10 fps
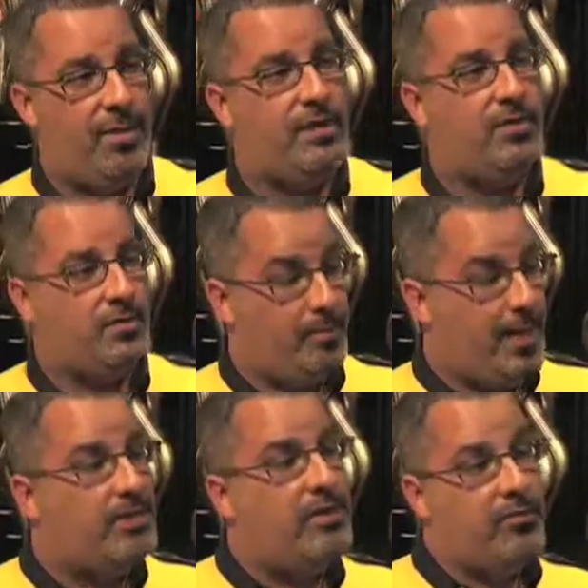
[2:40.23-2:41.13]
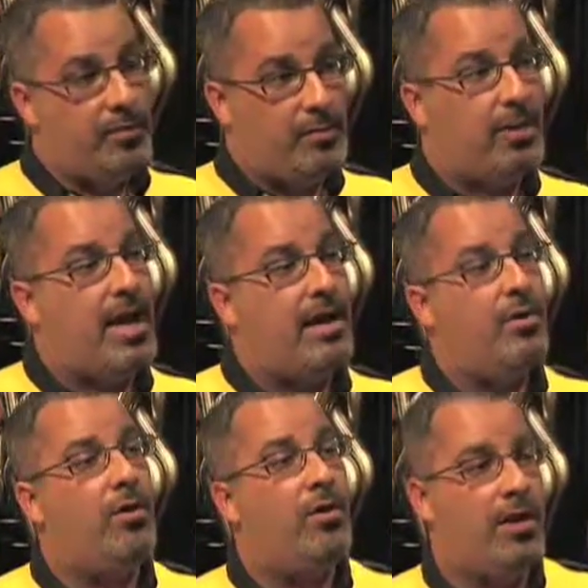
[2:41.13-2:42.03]
us is basically from the block
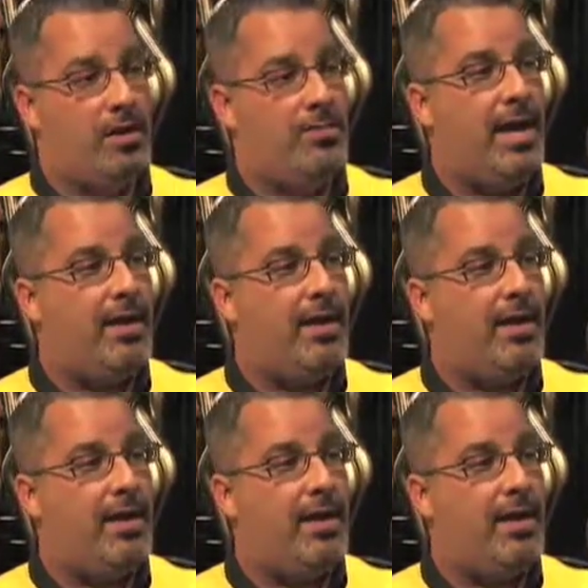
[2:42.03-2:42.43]
all the way to the back